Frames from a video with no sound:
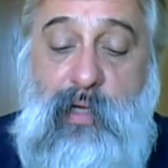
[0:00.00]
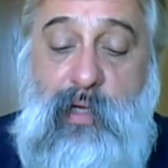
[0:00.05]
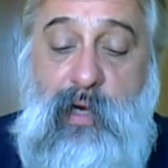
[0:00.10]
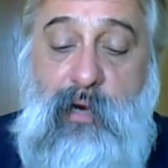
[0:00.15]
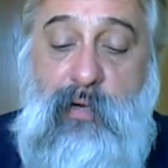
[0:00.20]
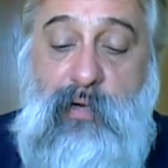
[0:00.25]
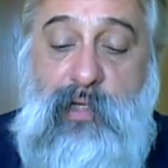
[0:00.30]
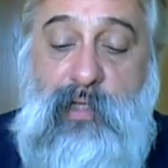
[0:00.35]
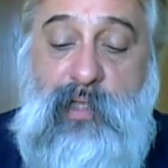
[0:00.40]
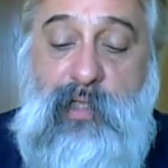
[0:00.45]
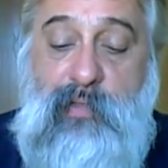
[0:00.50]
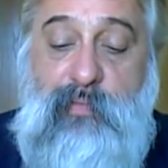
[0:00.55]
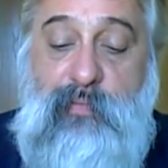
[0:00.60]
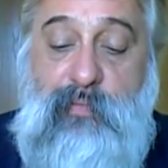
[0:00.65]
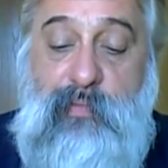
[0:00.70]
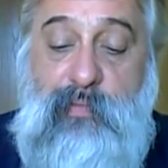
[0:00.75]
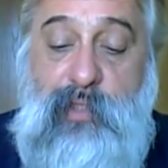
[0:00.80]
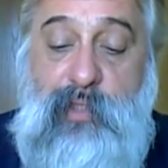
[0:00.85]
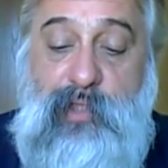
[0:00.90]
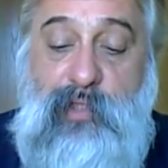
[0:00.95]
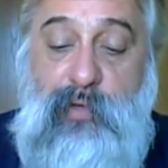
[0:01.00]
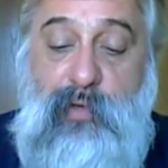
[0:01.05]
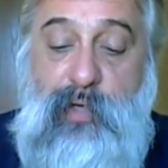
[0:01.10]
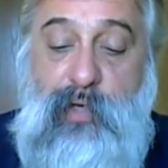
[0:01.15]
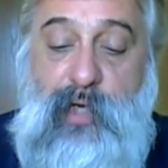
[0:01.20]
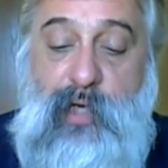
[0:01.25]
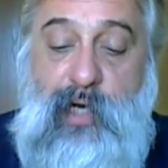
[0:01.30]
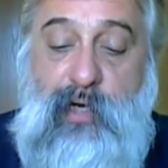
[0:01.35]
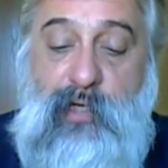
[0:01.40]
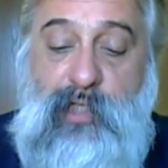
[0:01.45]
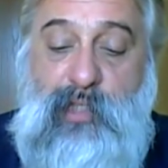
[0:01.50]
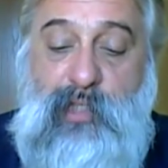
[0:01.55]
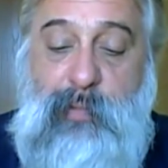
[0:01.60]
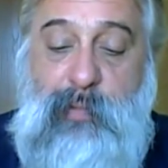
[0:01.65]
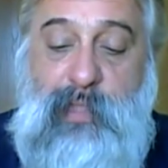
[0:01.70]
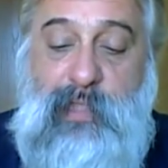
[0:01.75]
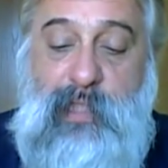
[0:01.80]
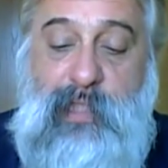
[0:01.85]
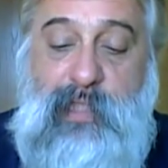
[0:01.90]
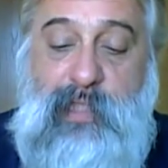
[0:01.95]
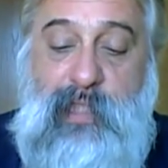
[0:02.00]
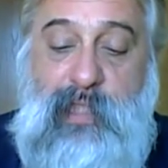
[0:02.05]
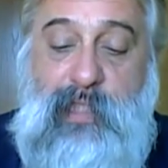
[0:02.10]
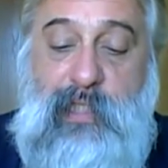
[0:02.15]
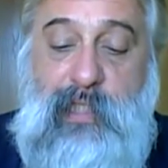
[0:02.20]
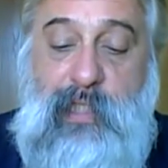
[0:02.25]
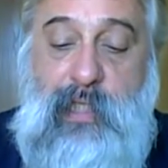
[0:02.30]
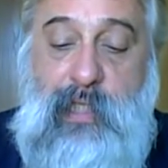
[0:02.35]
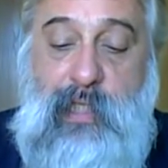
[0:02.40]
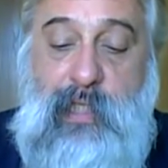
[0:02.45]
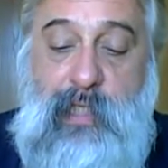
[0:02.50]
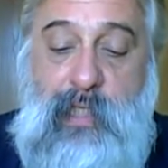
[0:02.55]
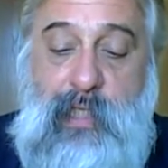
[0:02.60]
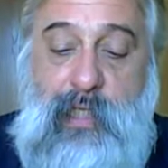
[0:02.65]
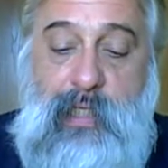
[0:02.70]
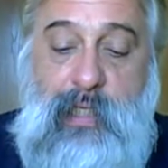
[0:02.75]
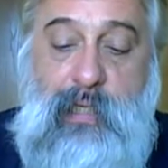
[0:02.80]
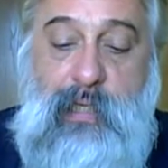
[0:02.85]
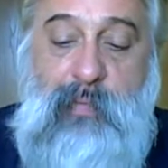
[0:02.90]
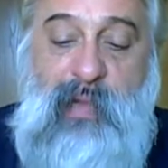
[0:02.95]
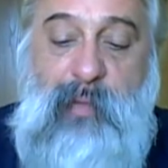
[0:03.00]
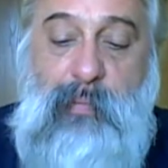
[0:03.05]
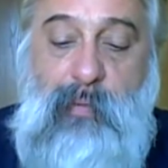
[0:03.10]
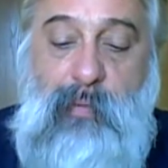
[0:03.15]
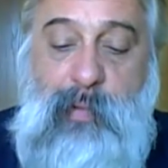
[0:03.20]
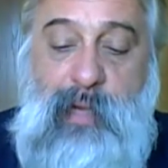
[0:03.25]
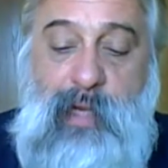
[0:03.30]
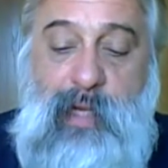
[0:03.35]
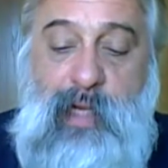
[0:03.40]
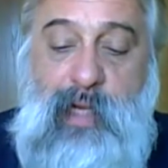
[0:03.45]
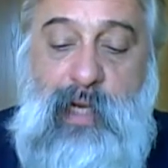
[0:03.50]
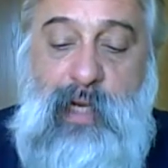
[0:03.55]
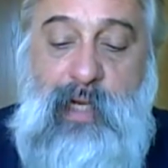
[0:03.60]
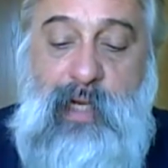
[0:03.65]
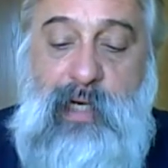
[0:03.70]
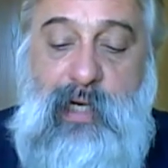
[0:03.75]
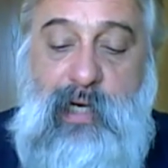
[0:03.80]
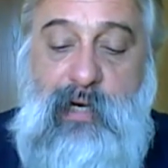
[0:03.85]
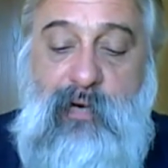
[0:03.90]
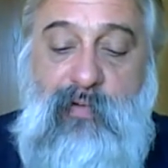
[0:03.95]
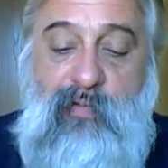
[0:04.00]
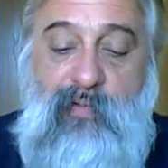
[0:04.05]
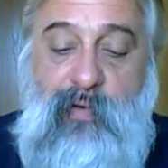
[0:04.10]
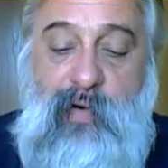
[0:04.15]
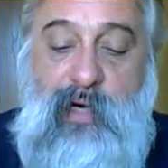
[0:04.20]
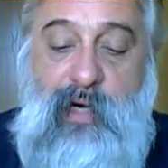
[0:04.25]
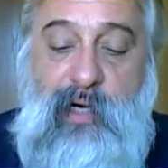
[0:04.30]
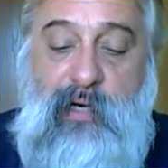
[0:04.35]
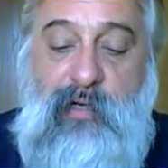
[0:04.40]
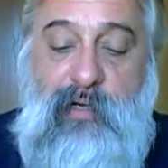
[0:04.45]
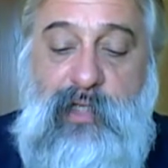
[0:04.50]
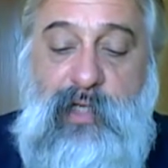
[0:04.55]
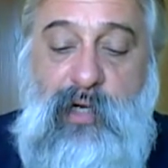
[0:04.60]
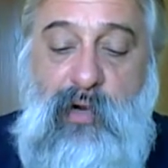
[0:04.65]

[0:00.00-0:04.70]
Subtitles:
You know, just to shoot a deer, especially since people have been killing deer for years.